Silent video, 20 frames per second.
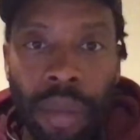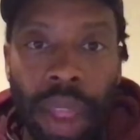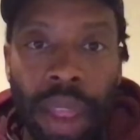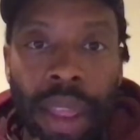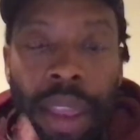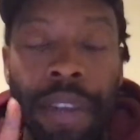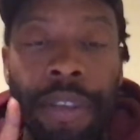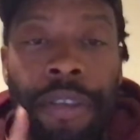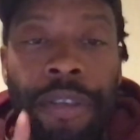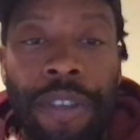
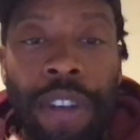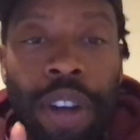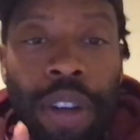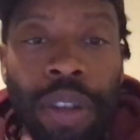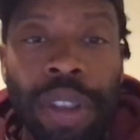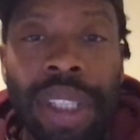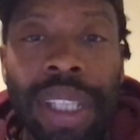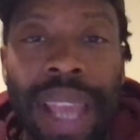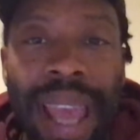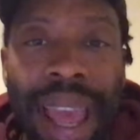The
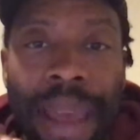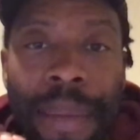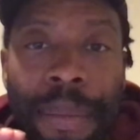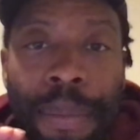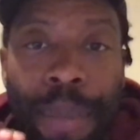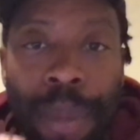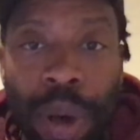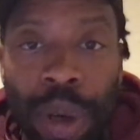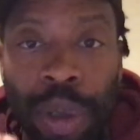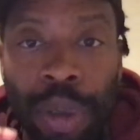first
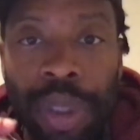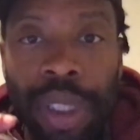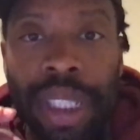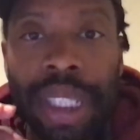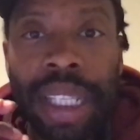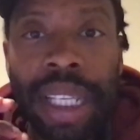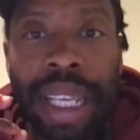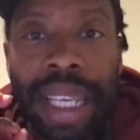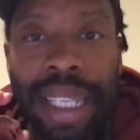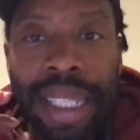and
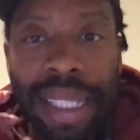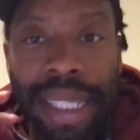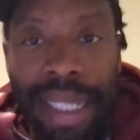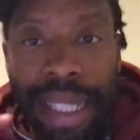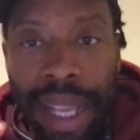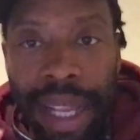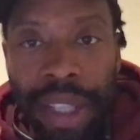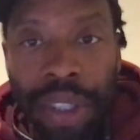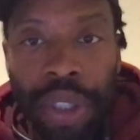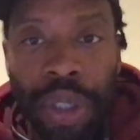most
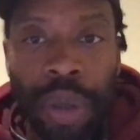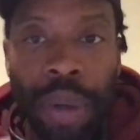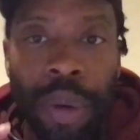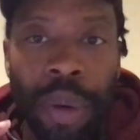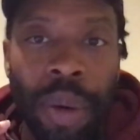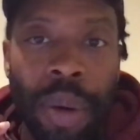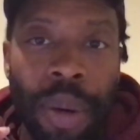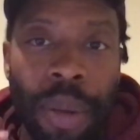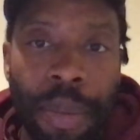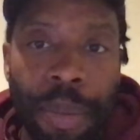
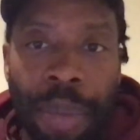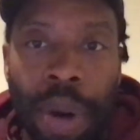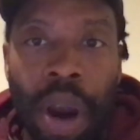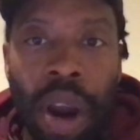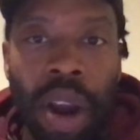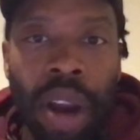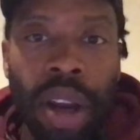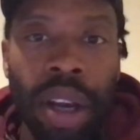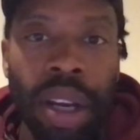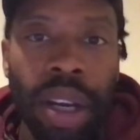essential
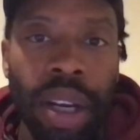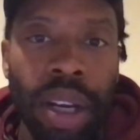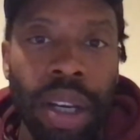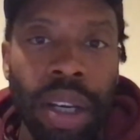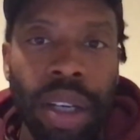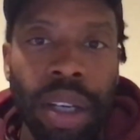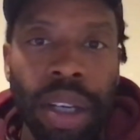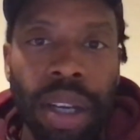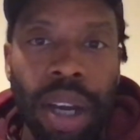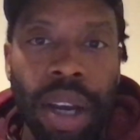part
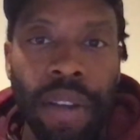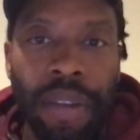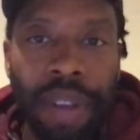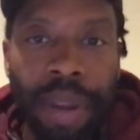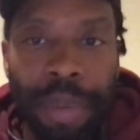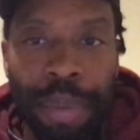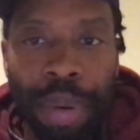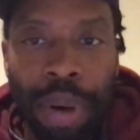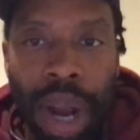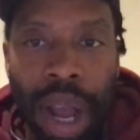of
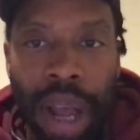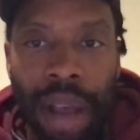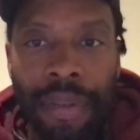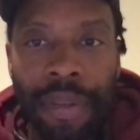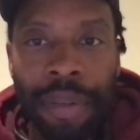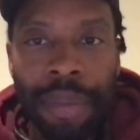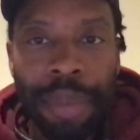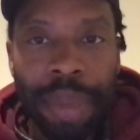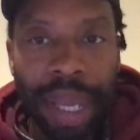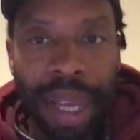improv
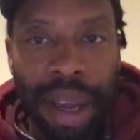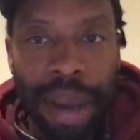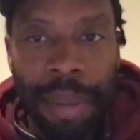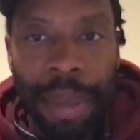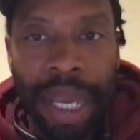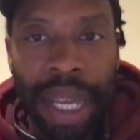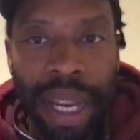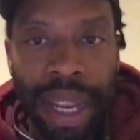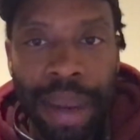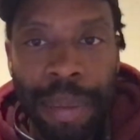and
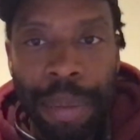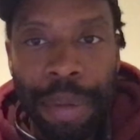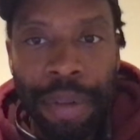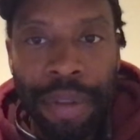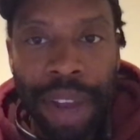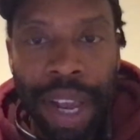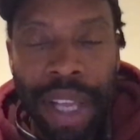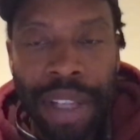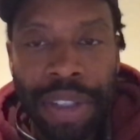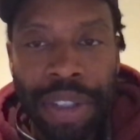becoming an
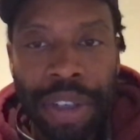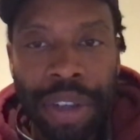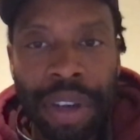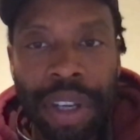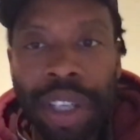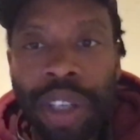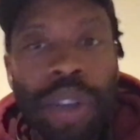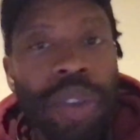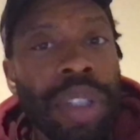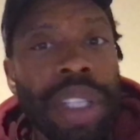improviser
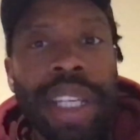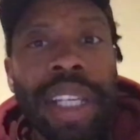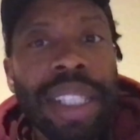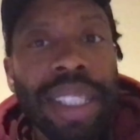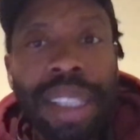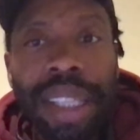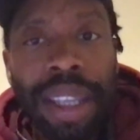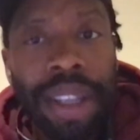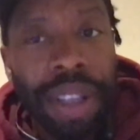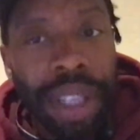and using this
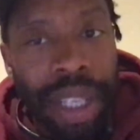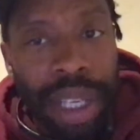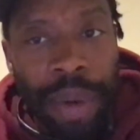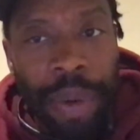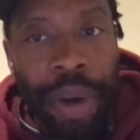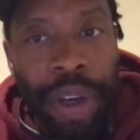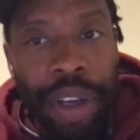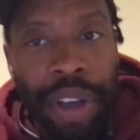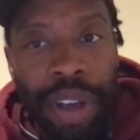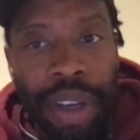skill
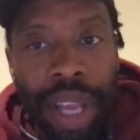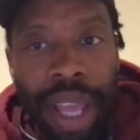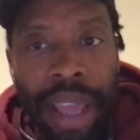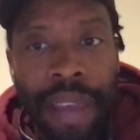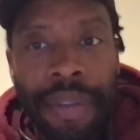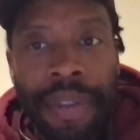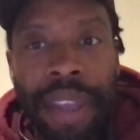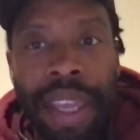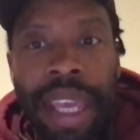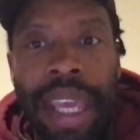anywhere in your
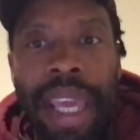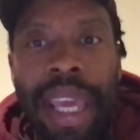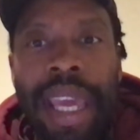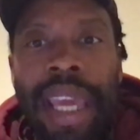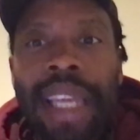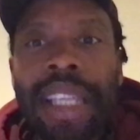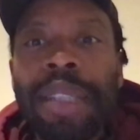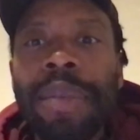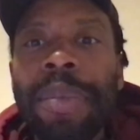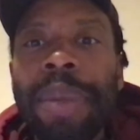life
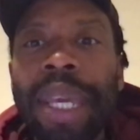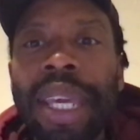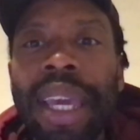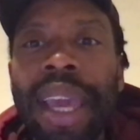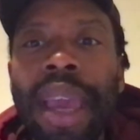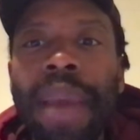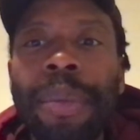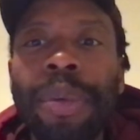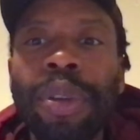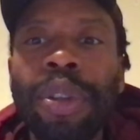is being
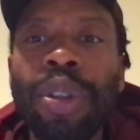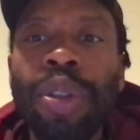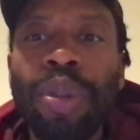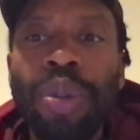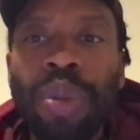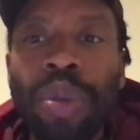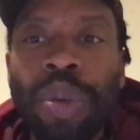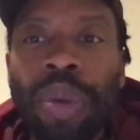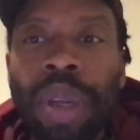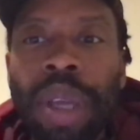able
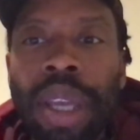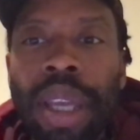to